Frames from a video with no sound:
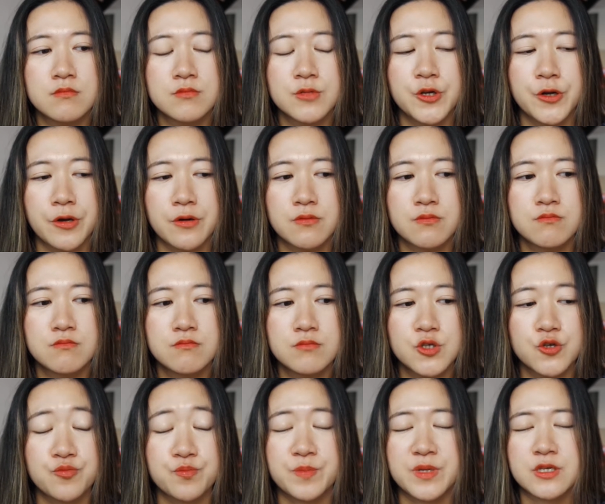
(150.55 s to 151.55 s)
you know,
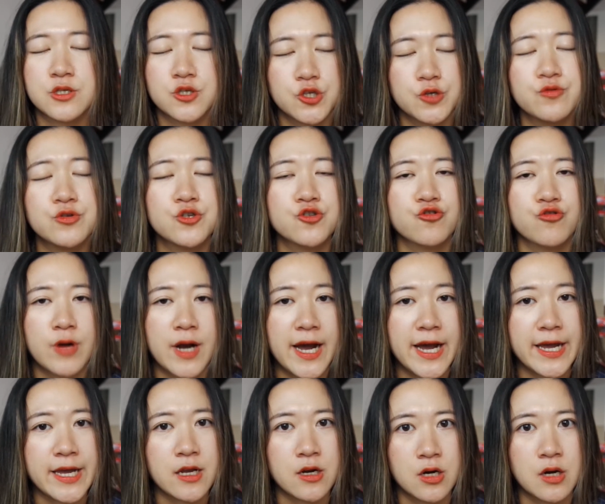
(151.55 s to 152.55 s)
she would
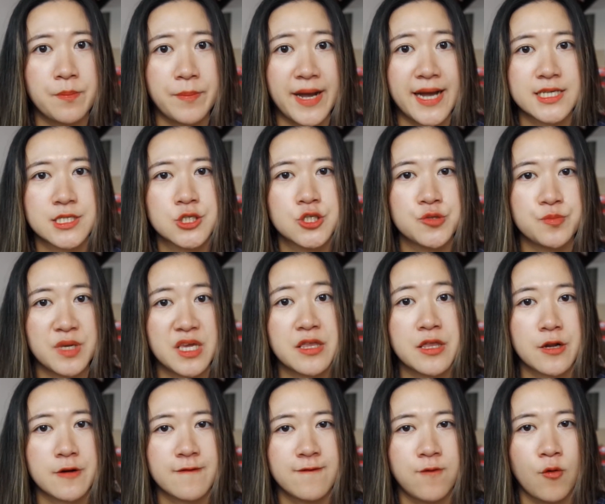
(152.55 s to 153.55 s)
try her best to be
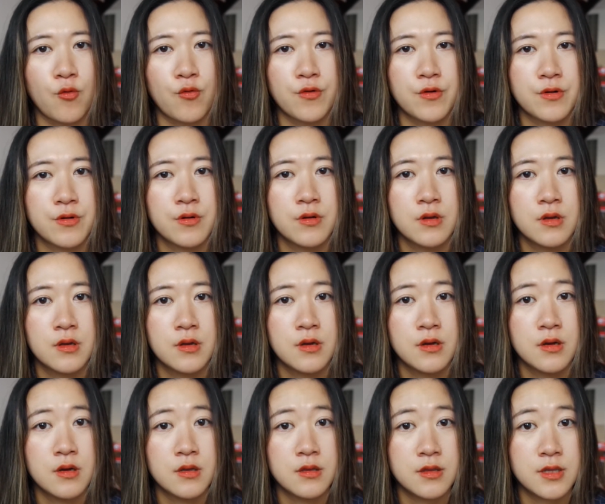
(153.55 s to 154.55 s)
there for
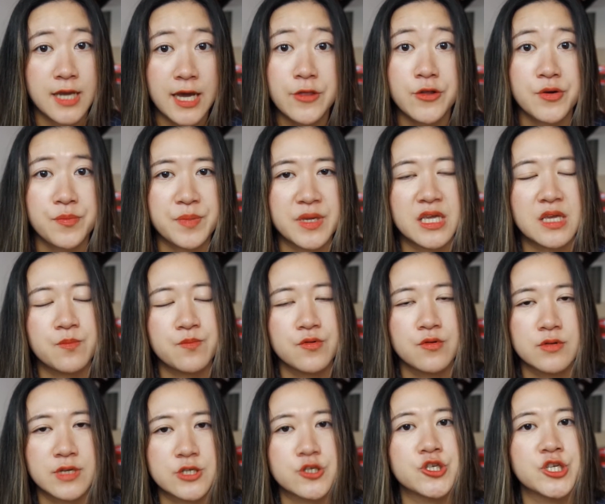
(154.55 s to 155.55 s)
the other
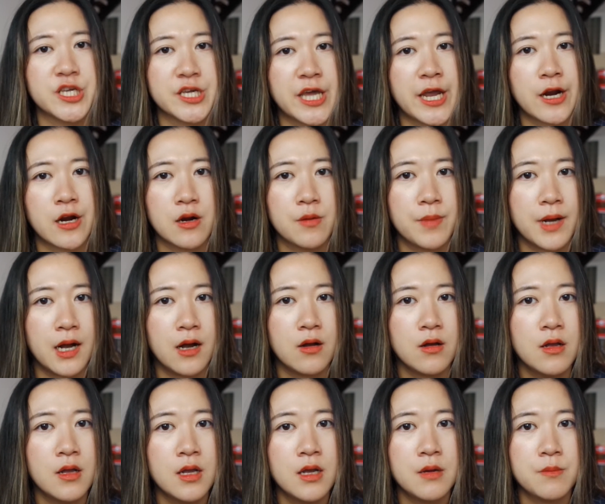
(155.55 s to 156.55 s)
people that she care about,
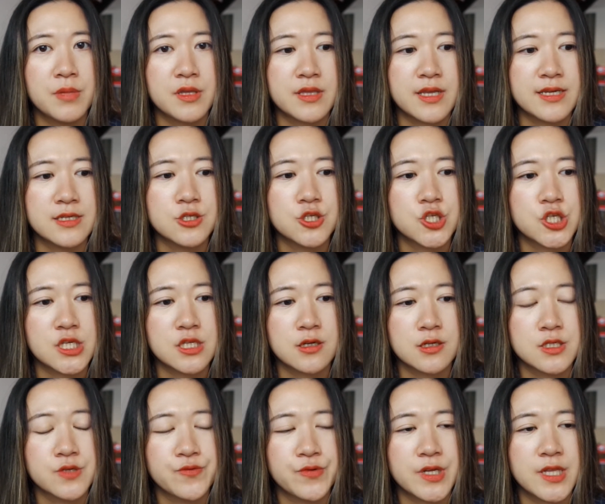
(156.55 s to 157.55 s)
but then she
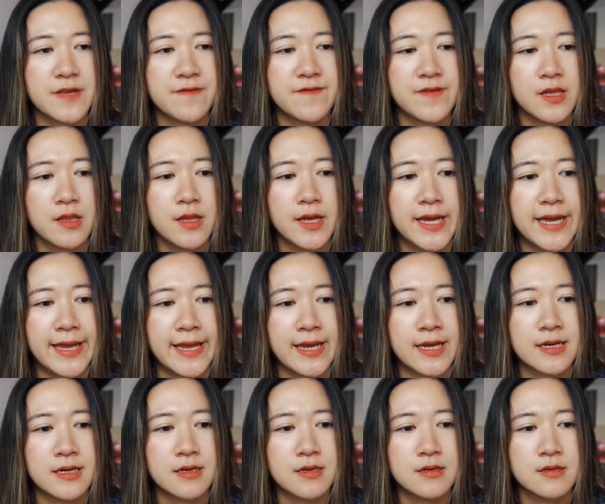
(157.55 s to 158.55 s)
doesn't really feel like
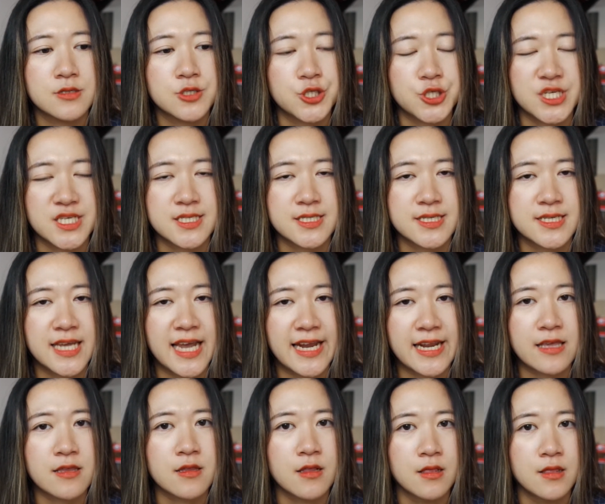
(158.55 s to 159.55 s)
she's
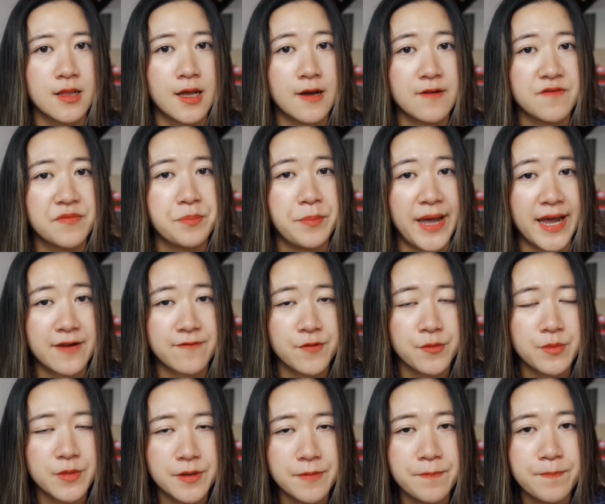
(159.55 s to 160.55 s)
getting the love back
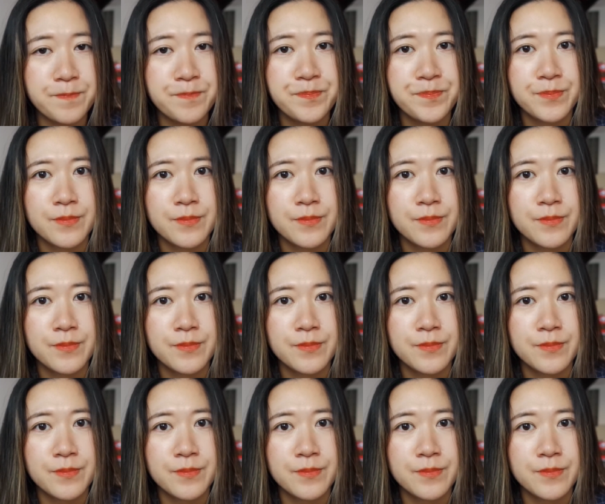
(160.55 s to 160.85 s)
from them.